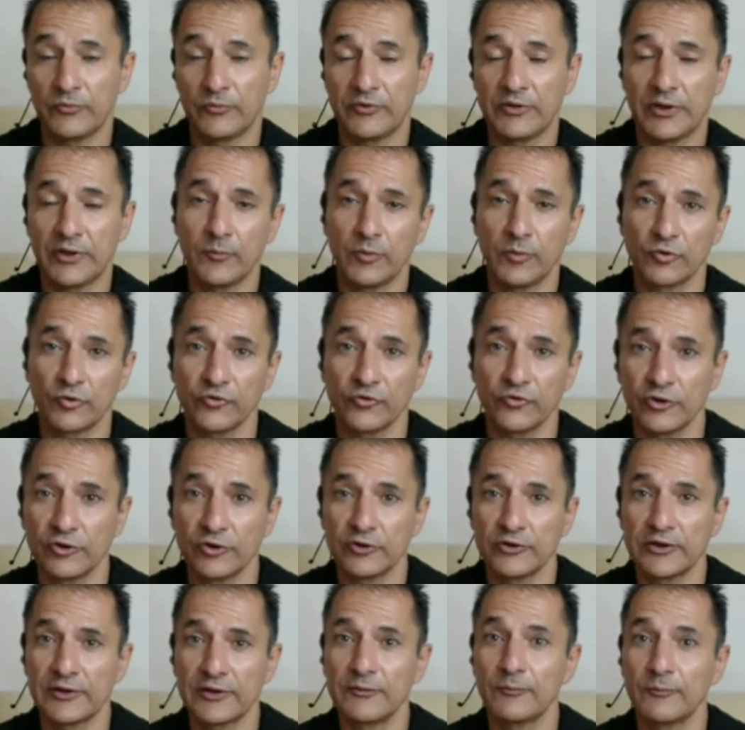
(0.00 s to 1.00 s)
Temple
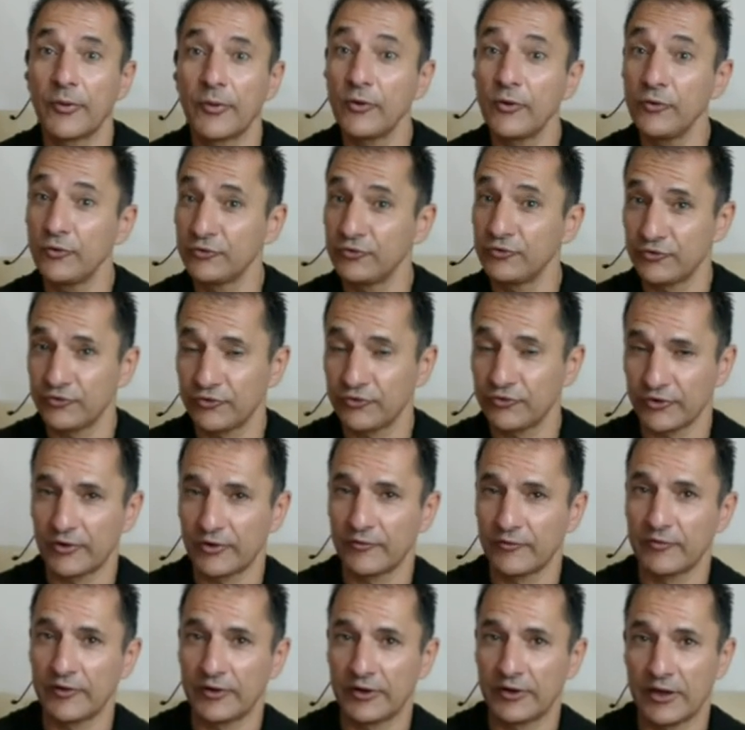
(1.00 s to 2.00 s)
Consulting posts
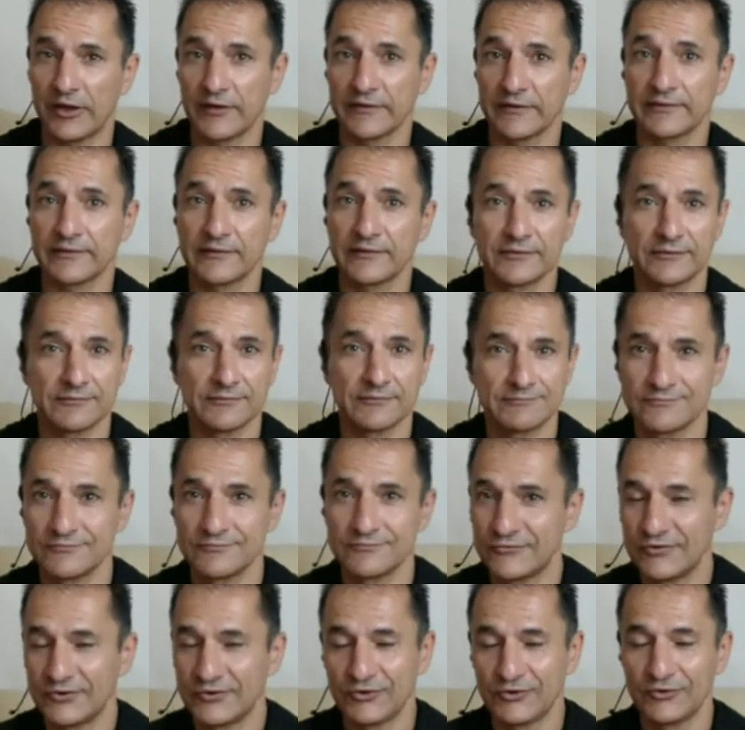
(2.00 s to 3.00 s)
over the last
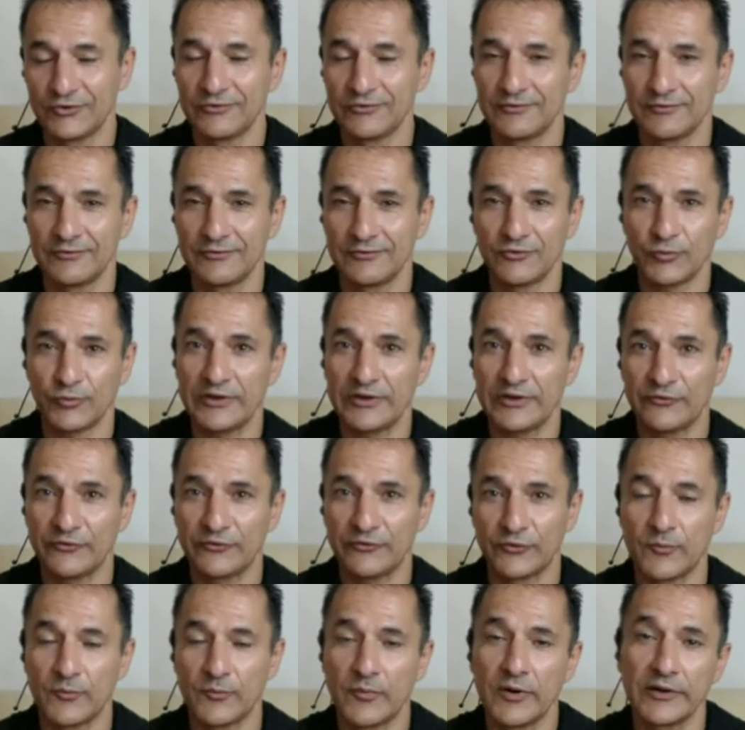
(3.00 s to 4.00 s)

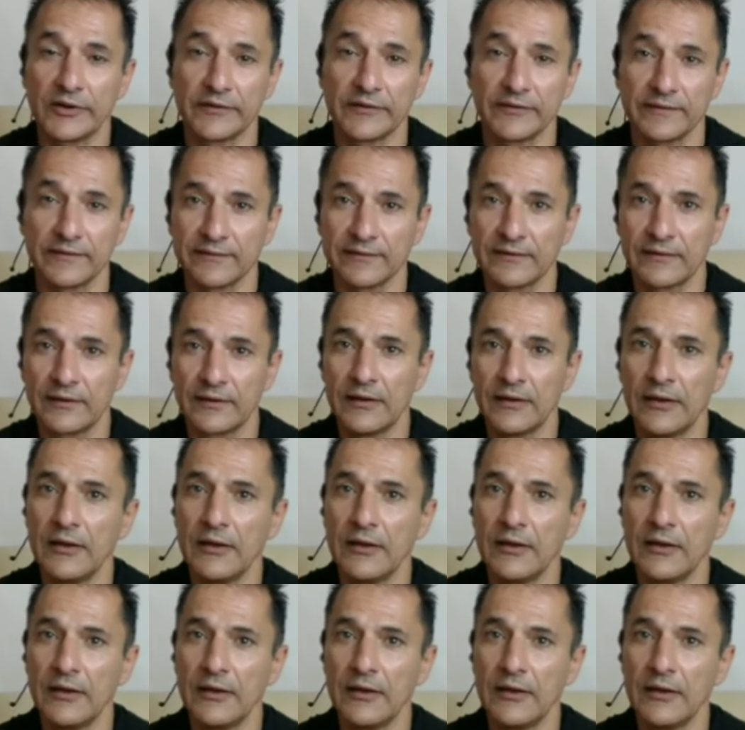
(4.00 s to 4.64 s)
24 months,